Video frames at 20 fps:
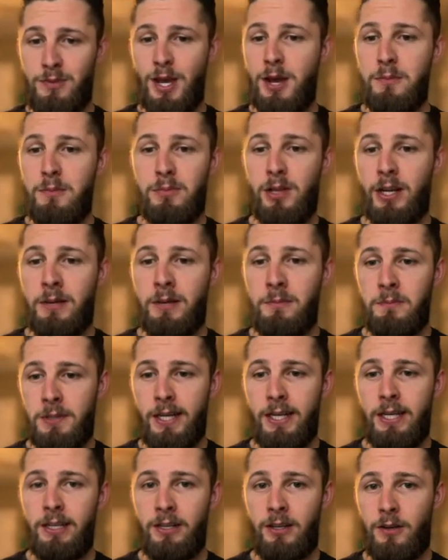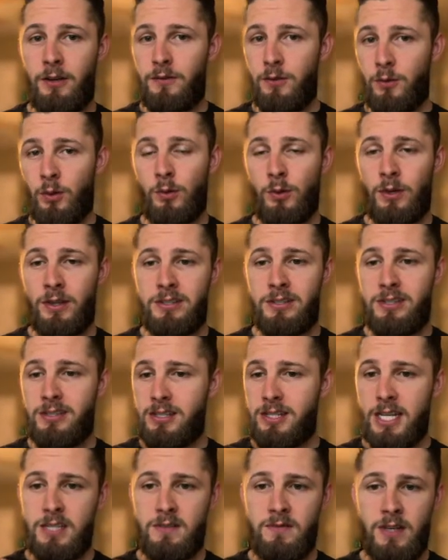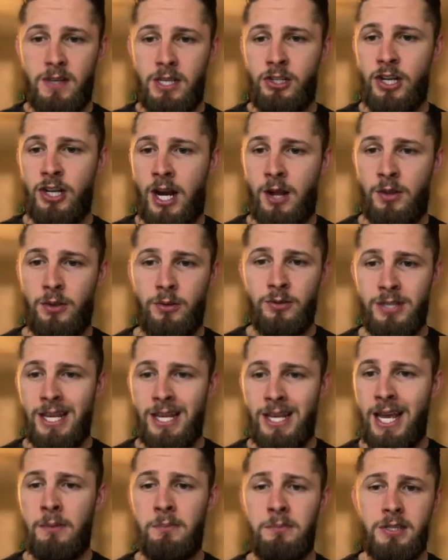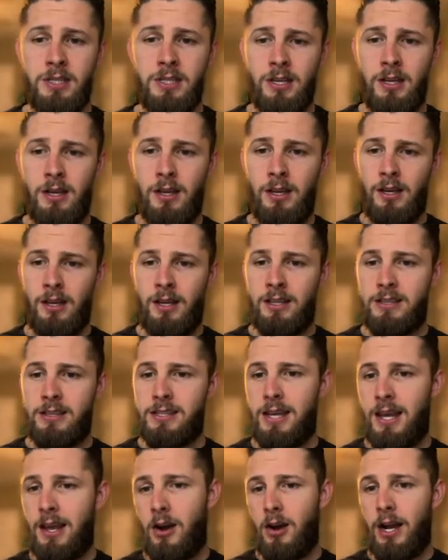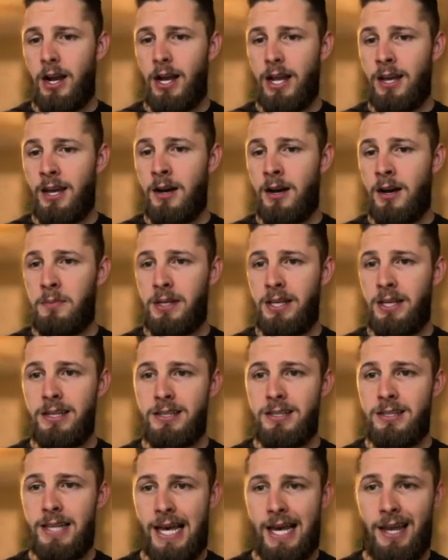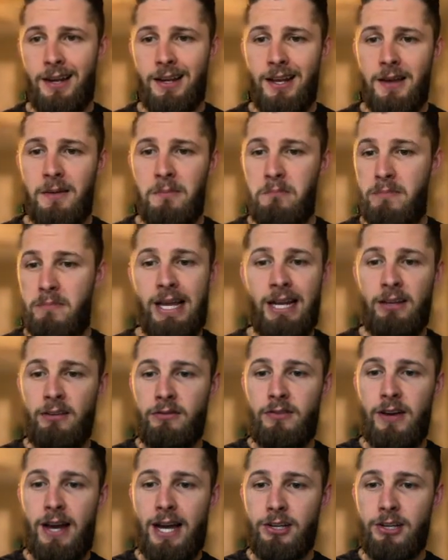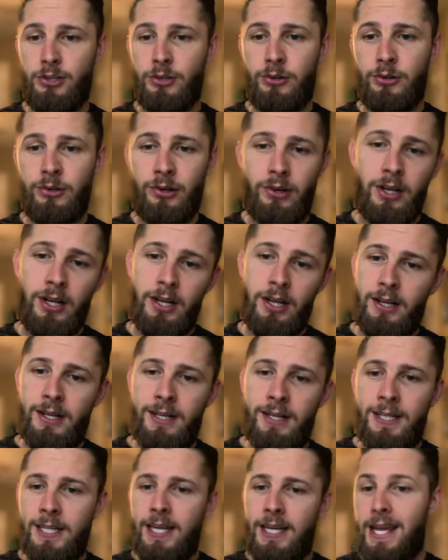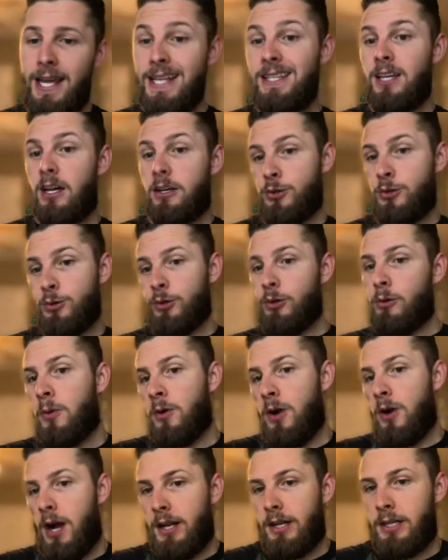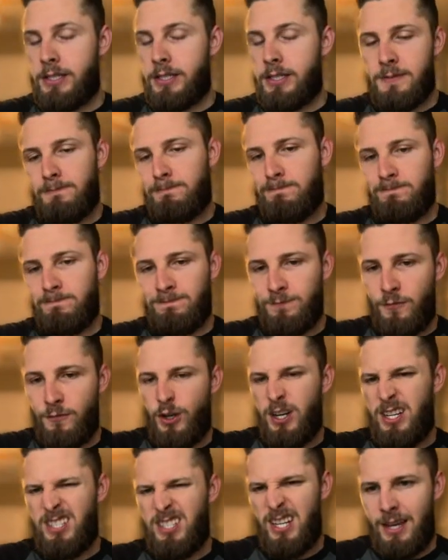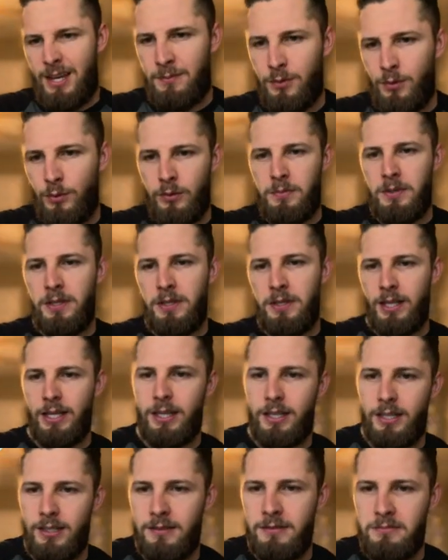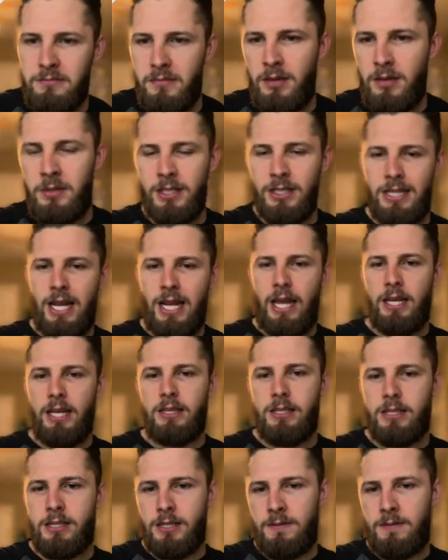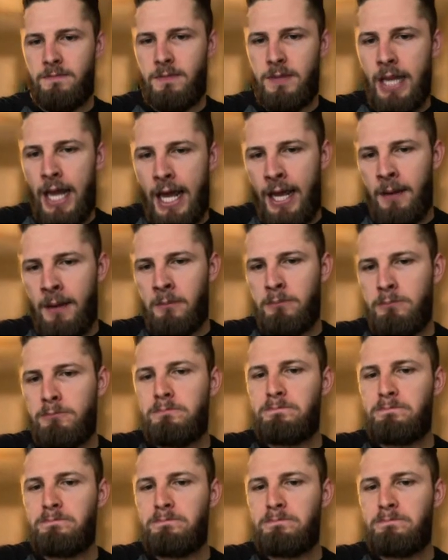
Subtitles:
plug and play. If you want to run this as a CSV, check out those names. Say, all right, companies that manufacture industrial products, for example, would be like maybe a NAICS name.